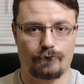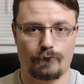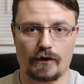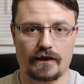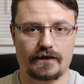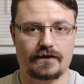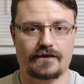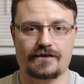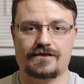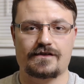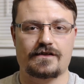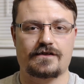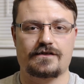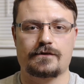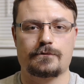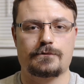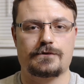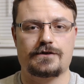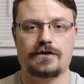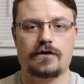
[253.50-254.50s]
what the
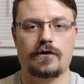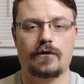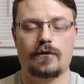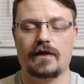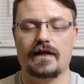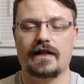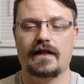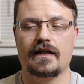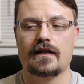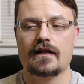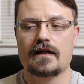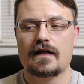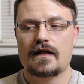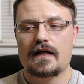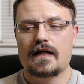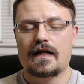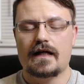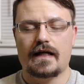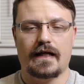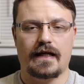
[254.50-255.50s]
system's doing.
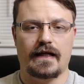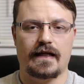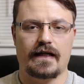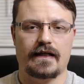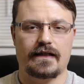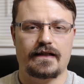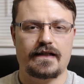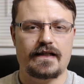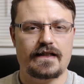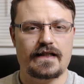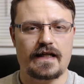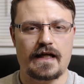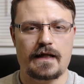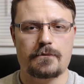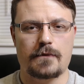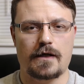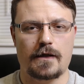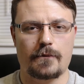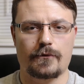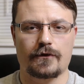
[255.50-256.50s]
And he
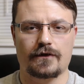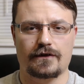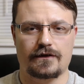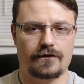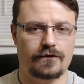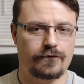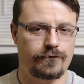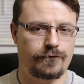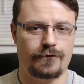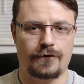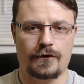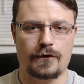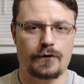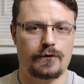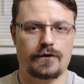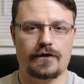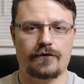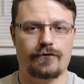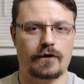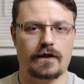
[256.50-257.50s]
came up with a few
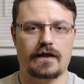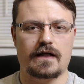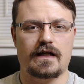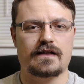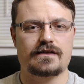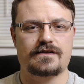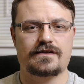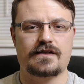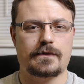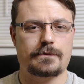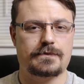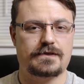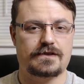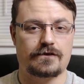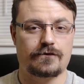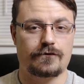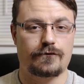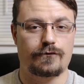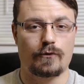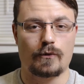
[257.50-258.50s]
different concepts
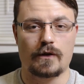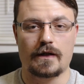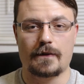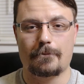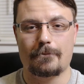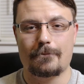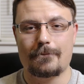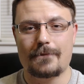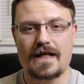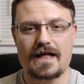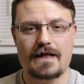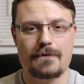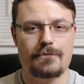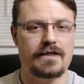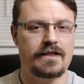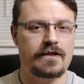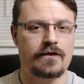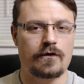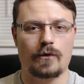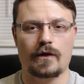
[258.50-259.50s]
of what may
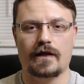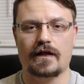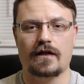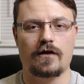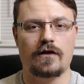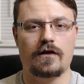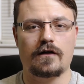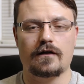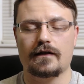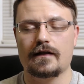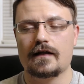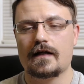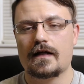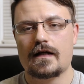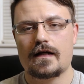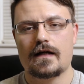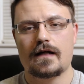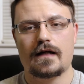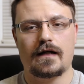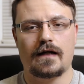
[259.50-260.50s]
be going on.
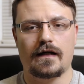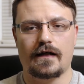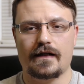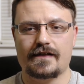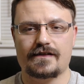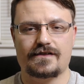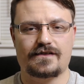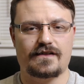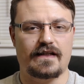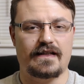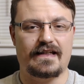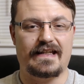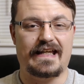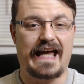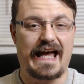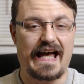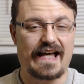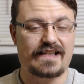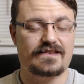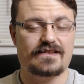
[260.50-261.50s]
He said he
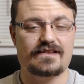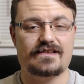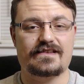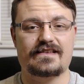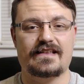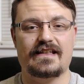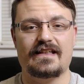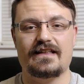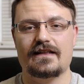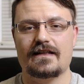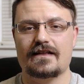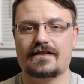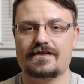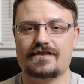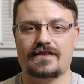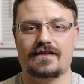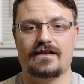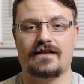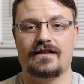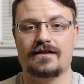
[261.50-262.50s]
hasn't seen
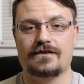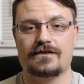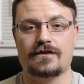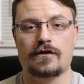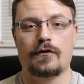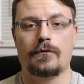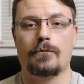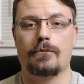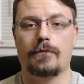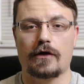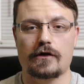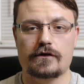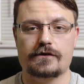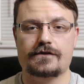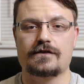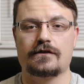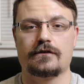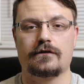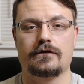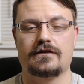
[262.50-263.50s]
this in his own
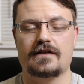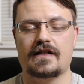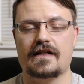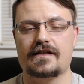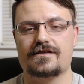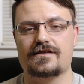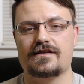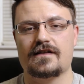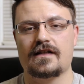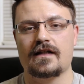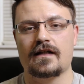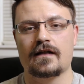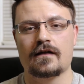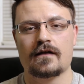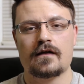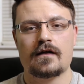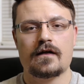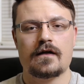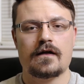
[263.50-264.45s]
personal testing,